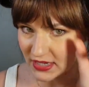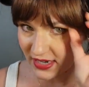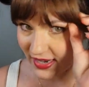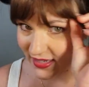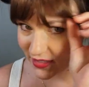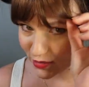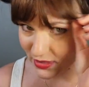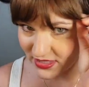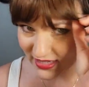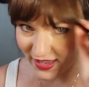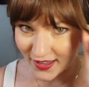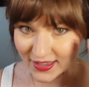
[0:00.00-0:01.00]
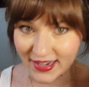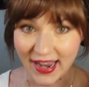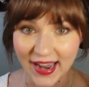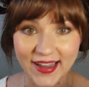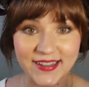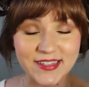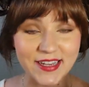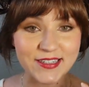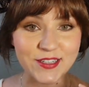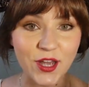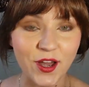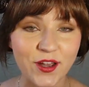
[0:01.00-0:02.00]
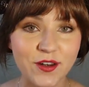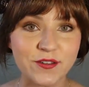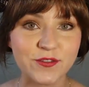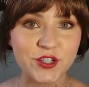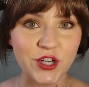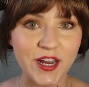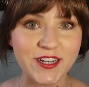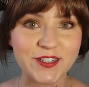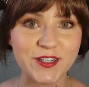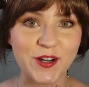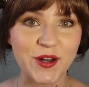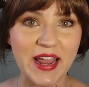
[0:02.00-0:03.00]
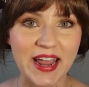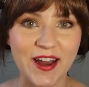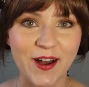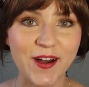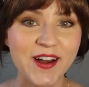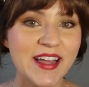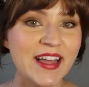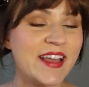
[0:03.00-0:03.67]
And as you can tell, it adds a ton of shine to your hair.